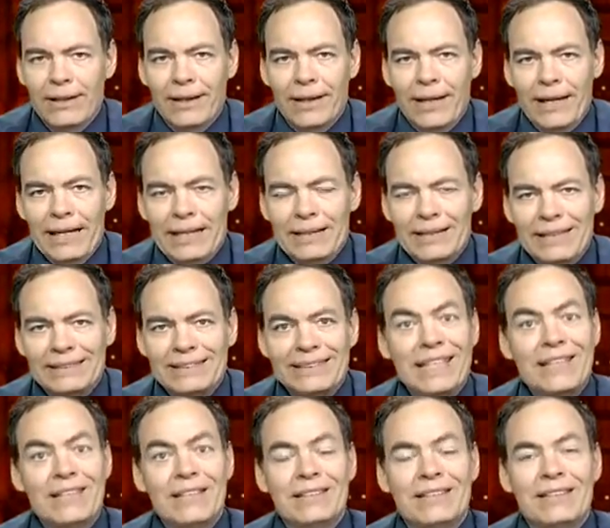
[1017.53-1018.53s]
And I
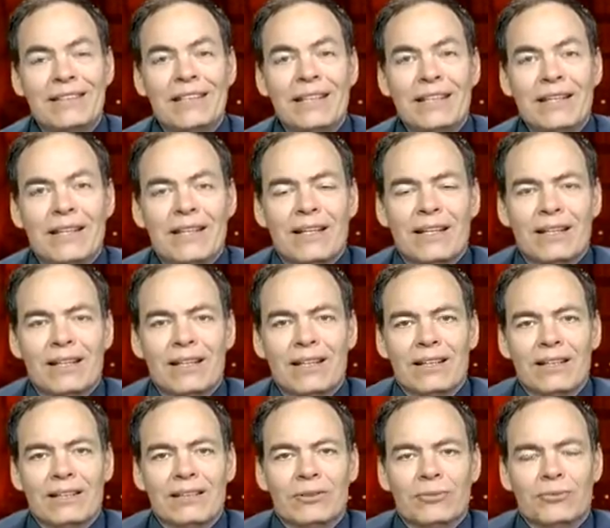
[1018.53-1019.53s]
see that the
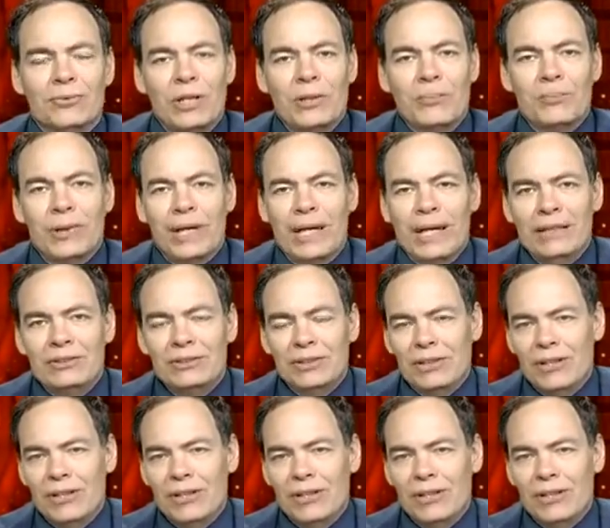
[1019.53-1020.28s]
front page,